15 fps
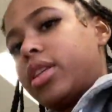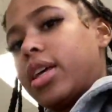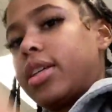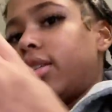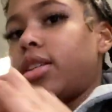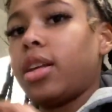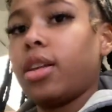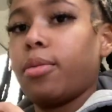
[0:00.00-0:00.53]

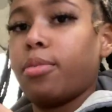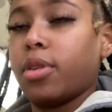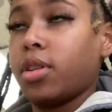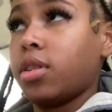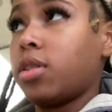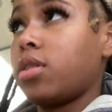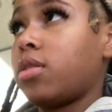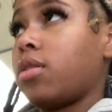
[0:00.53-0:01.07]
test
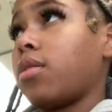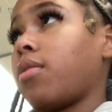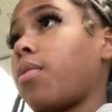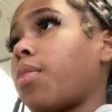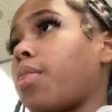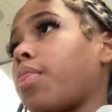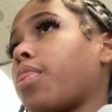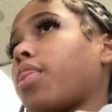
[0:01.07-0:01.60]
syllabus.
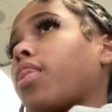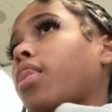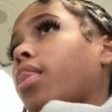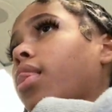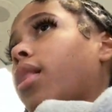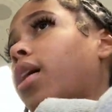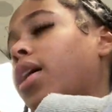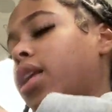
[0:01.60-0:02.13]

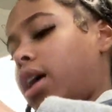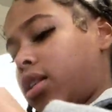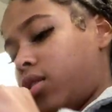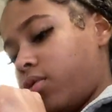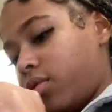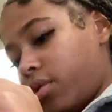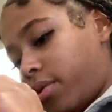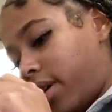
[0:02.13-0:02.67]
And I
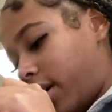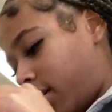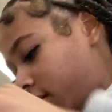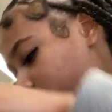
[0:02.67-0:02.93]
threw it away.